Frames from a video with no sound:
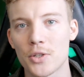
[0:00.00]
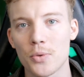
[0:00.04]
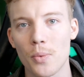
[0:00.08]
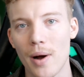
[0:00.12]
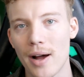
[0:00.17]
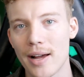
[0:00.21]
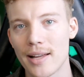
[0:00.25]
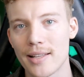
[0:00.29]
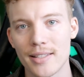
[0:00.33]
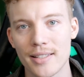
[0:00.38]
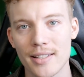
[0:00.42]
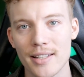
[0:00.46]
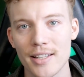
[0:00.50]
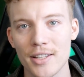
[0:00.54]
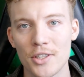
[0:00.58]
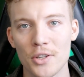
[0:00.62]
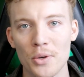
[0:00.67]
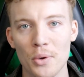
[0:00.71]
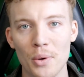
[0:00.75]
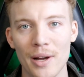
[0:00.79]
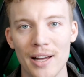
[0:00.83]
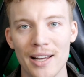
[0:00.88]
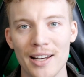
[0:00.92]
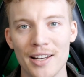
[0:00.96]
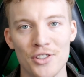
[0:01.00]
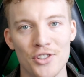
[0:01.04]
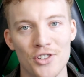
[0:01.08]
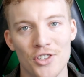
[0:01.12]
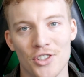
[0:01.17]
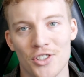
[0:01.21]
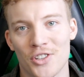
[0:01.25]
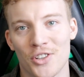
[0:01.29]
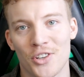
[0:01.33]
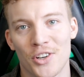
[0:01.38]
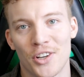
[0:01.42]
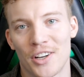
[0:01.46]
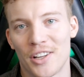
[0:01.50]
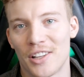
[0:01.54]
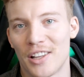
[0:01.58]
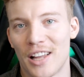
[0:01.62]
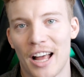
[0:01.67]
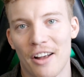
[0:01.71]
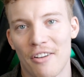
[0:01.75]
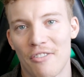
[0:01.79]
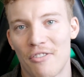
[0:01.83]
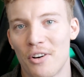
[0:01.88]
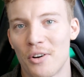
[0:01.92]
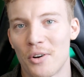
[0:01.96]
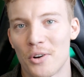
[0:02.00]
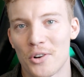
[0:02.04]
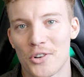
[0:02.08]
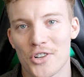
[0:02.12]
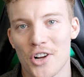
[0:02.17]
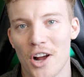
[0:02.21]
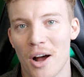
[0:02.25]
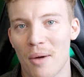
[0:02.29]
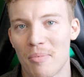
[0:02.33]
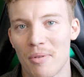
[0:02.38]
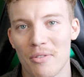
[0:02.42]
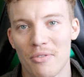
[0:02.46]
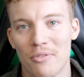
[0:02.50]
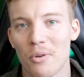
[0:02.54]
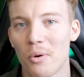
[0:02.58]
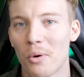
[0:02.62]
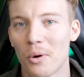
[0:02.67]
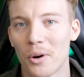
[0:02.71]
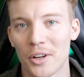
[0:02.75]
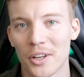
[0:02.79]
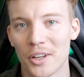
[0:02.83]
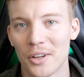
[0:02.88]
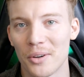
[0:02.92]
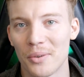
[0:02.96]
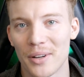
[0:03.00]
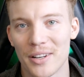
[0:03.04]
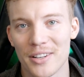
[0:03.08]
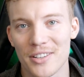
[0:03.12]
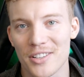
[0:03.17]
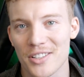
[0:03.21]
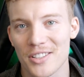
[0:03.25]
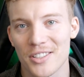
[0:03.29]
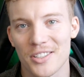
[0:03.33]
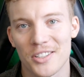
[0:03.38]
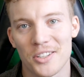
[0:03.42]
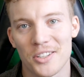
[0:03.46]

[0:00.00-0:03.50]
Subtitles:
Y, and Z to it, and it's just gonna like Photoshop it for you and just do